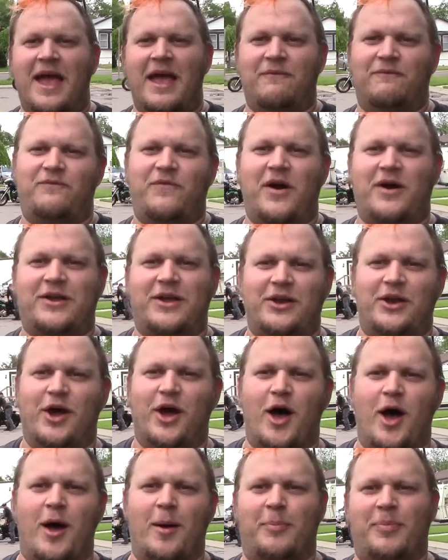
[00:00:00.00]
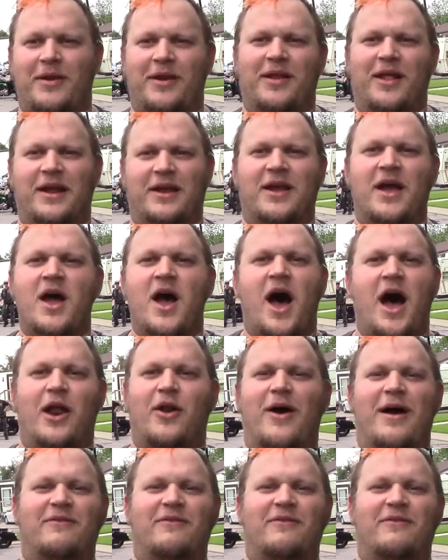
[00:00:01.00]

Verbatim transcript: and fucking up and like. I don't